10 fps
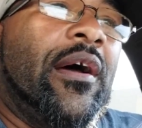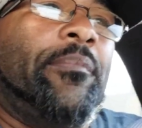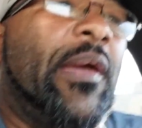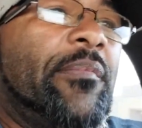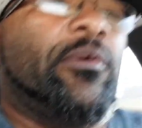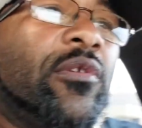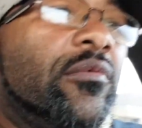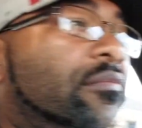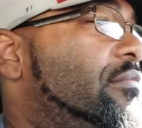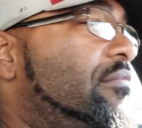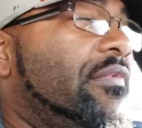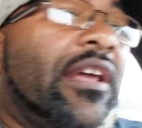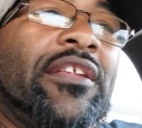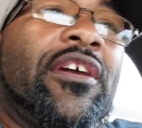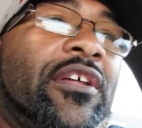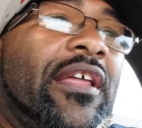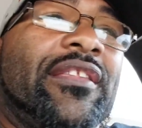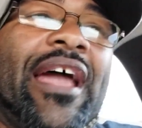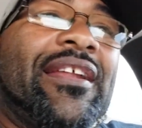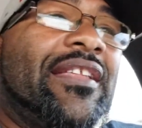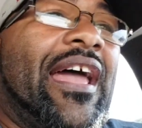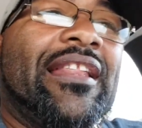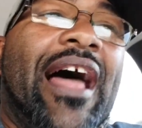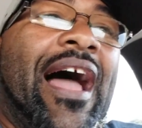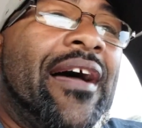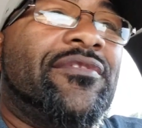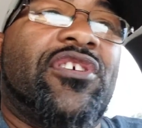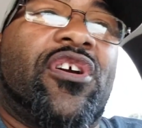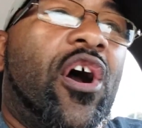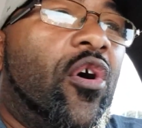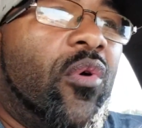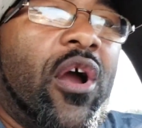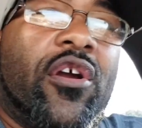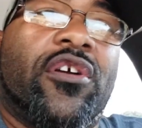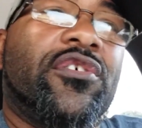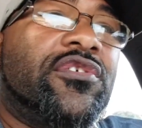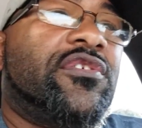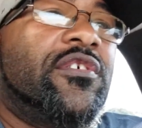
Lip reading: people in your day-to-day lives, your co-workers,